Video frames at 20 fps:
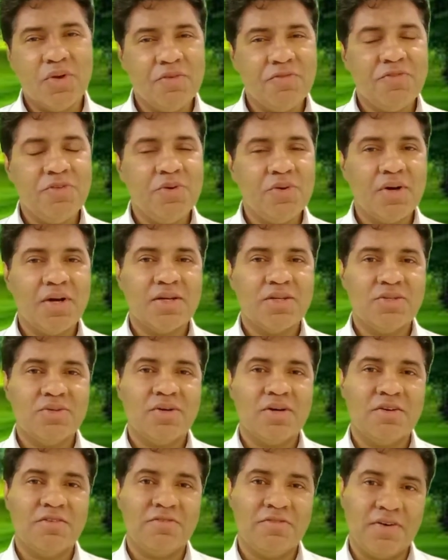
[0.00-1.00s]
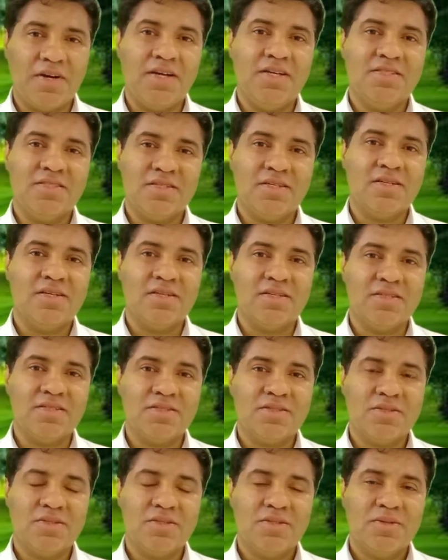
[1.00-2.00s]
If you had to advise
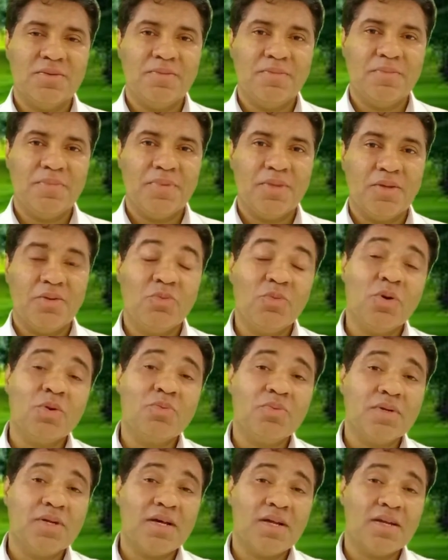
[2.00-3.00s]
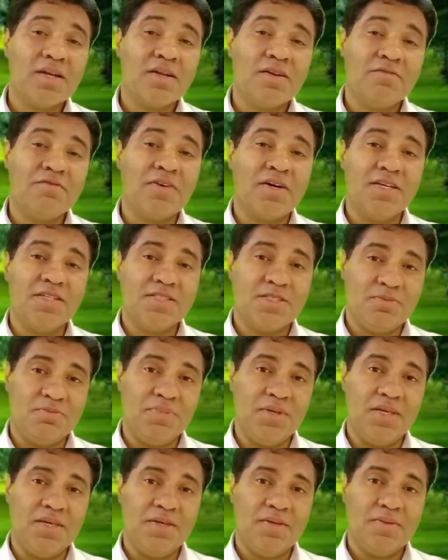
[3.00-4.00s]
others, what would that advice
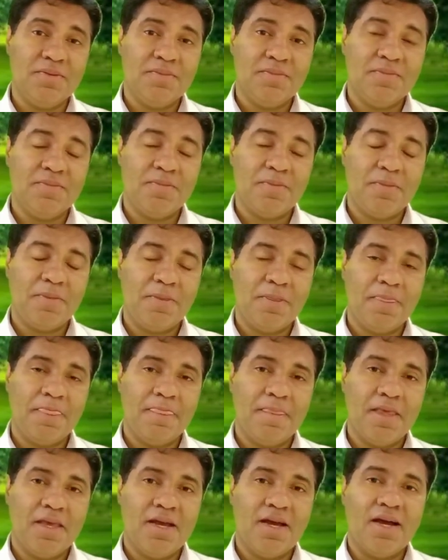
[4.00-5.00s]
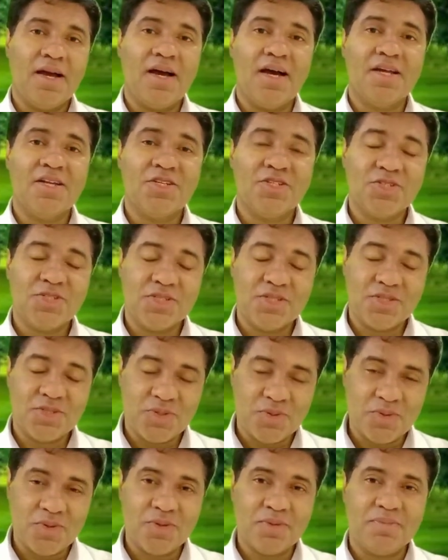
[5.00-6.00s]
be? And she
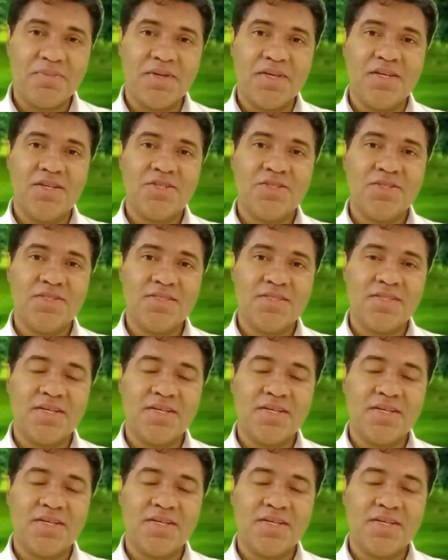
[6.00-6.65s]
told me, she